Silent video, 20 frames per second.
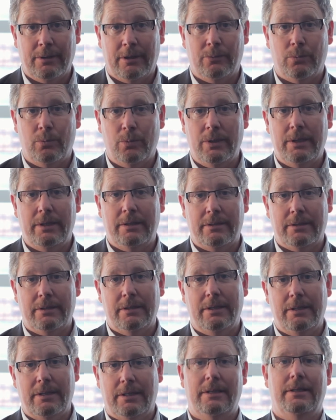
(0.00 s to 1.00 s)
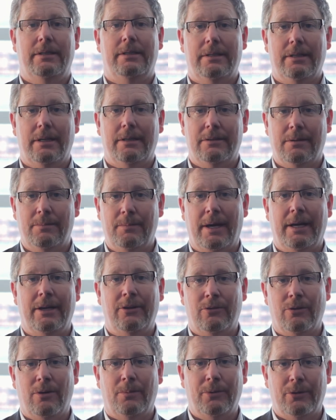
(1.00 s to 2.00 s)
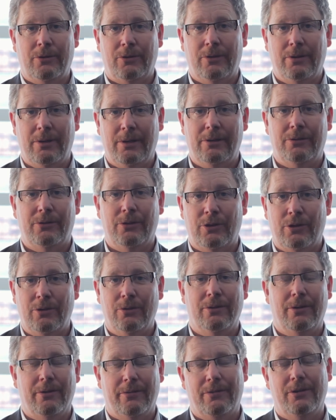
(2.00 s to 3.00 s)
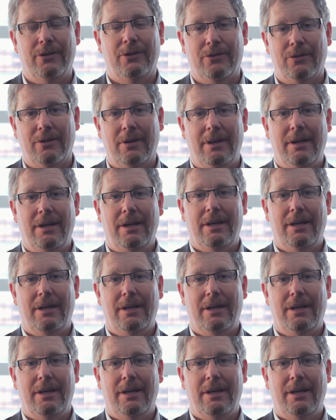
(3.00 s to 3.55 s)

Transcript: as we see this as a major opportunity to secure the future